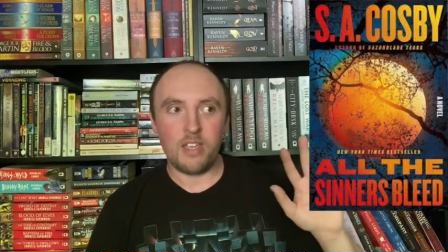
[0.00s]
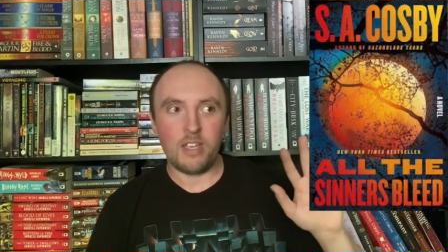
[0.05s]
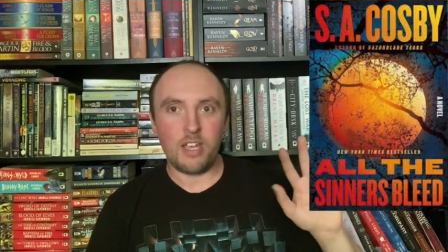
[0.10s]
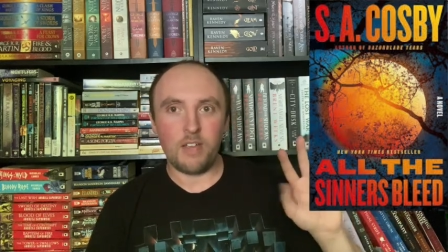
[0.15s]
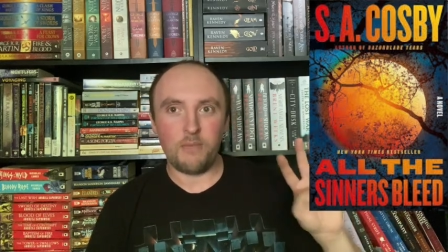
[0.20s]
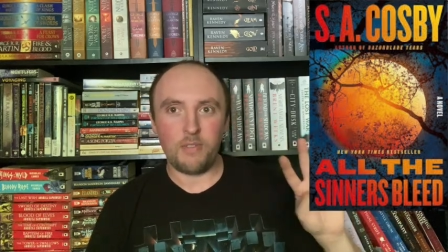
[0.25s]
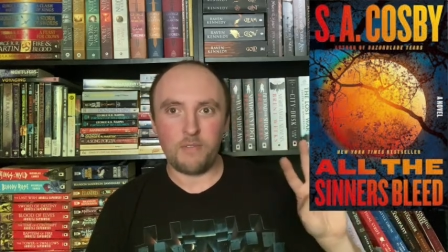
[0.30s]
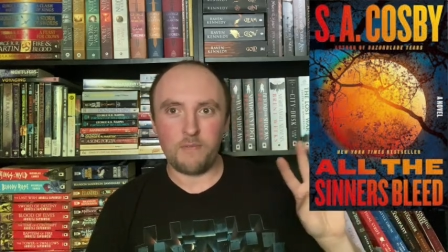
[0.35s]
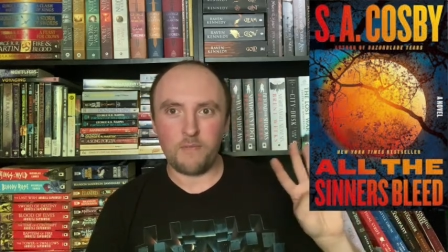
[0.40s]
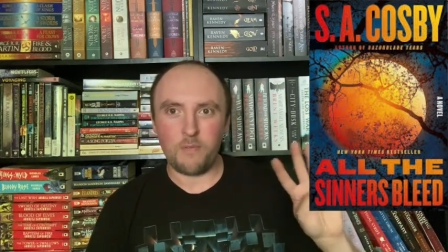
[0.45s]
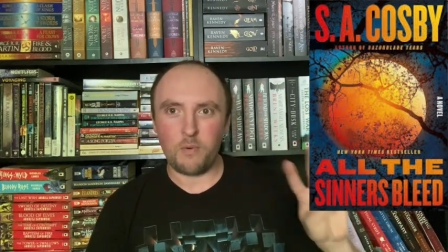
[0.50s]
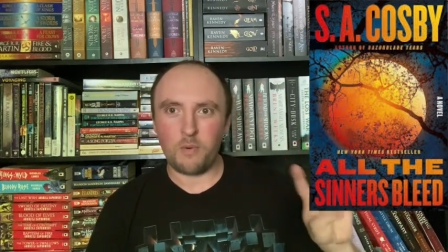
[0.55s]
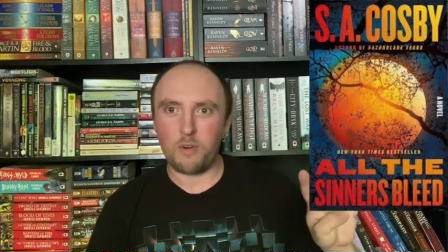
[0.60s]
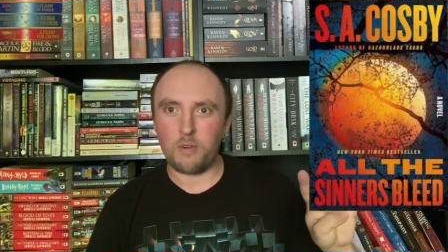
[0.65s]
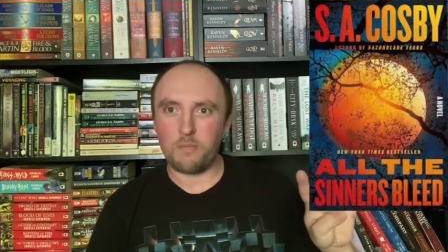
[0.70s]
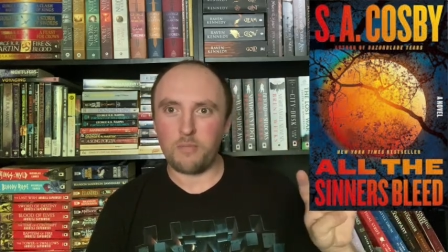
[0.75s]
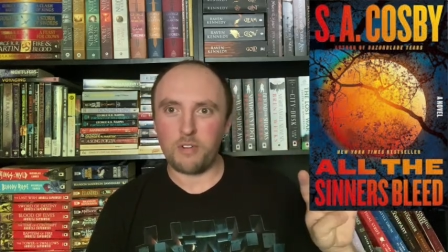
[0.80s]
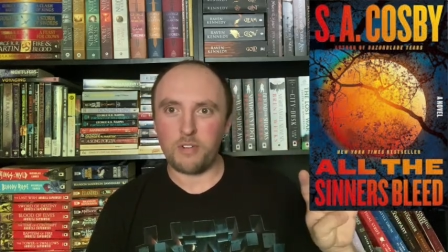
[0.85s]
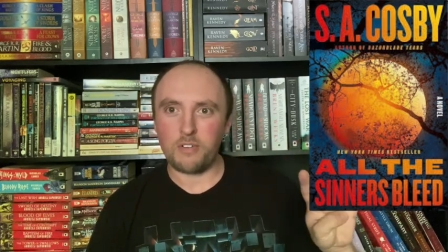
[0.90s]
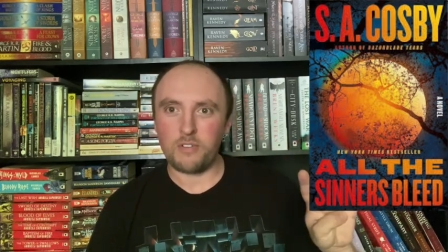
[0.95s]
of the four
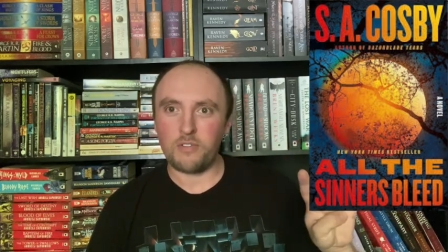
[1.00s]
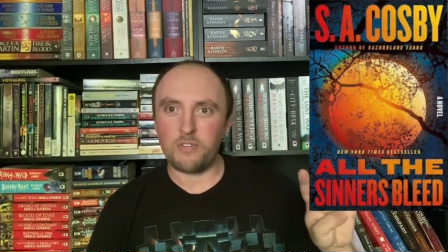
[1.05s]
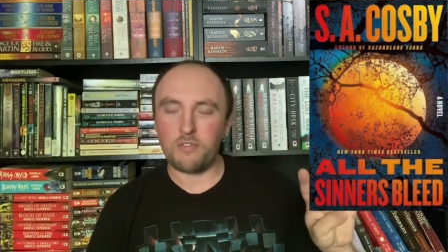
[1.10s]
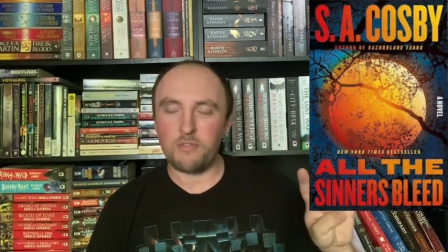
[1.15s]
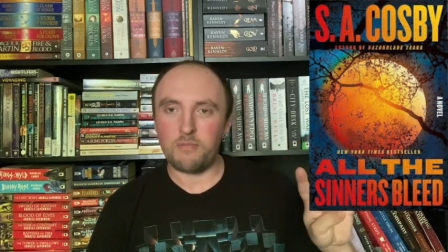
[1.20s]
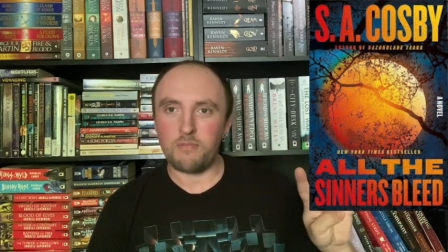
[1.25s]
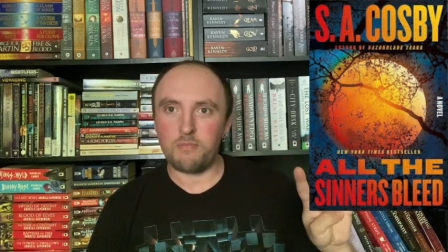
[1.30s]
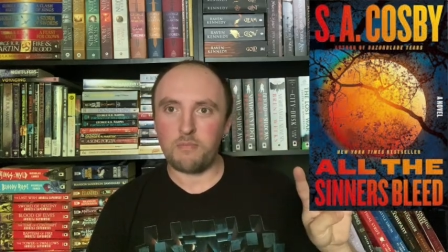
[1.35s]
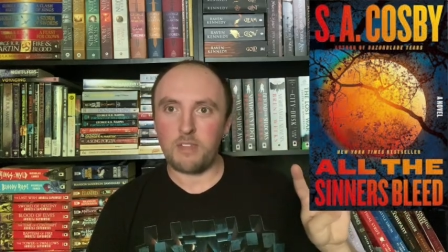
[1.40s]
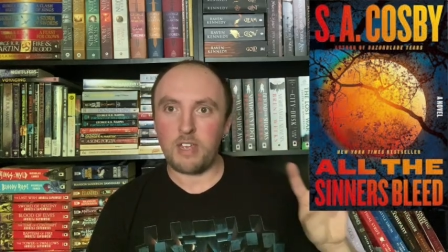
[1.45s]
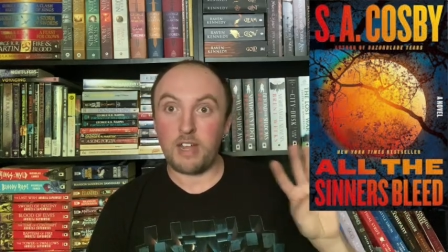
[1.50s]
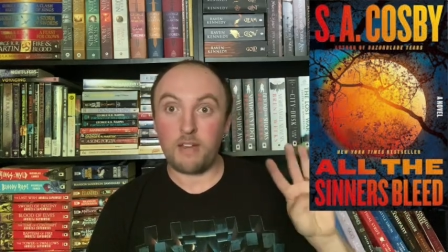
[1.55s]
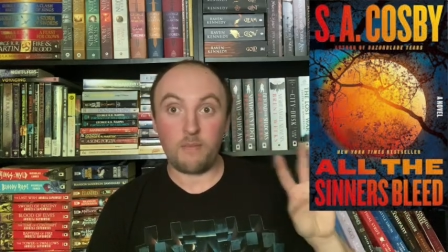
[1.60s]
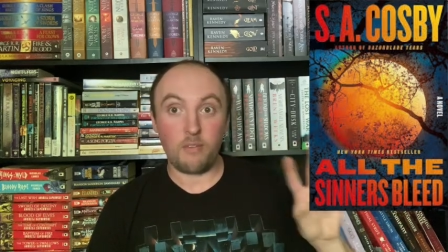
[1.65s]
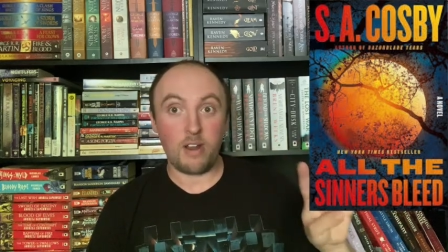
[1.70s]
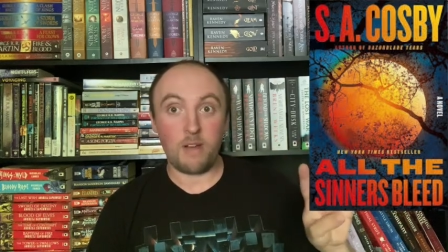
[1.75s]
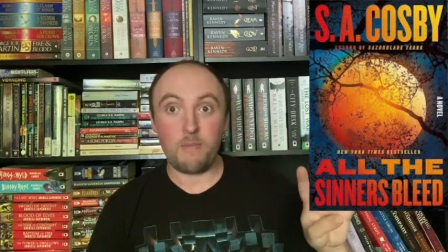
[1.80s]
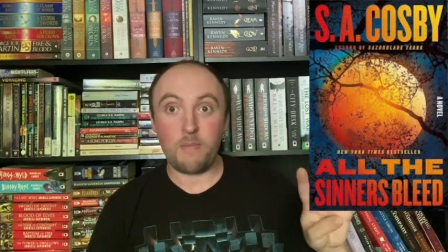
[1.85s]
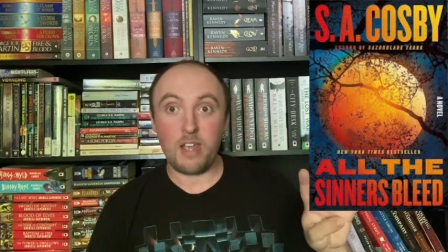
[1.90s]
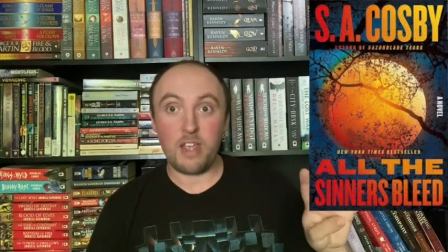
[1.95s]
books that I've
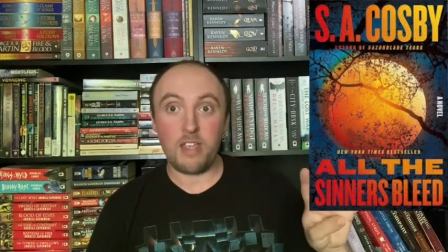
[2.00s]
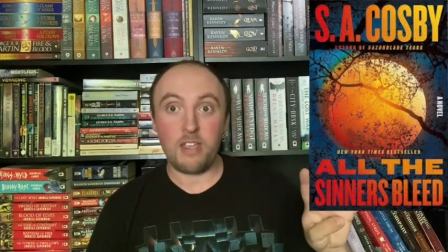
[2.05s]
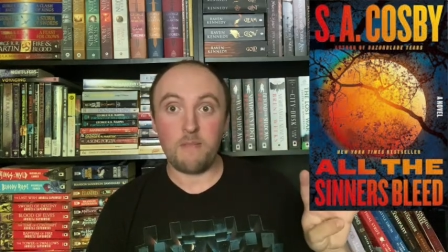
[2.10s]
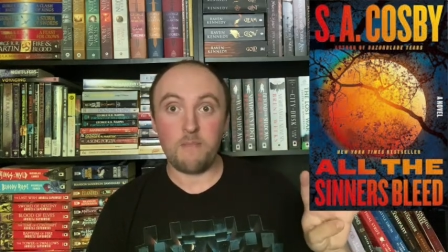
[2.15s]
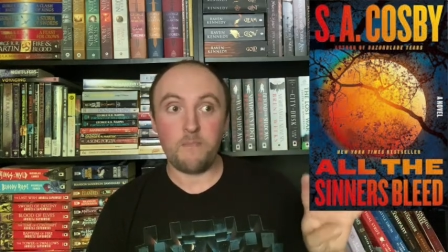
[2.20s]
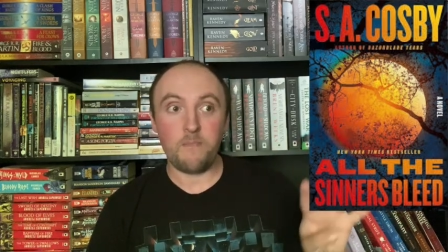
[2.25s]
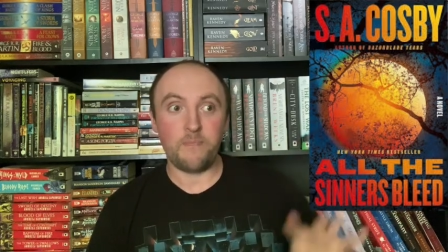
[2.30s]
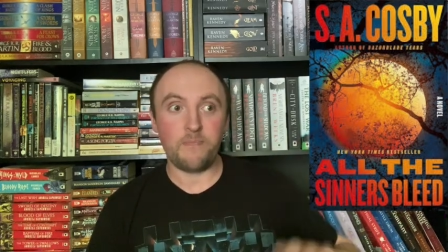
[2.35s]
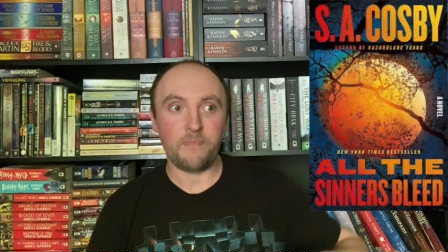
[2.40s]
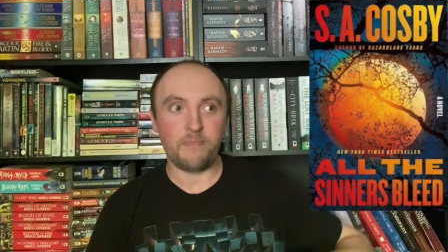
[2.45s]
read by him.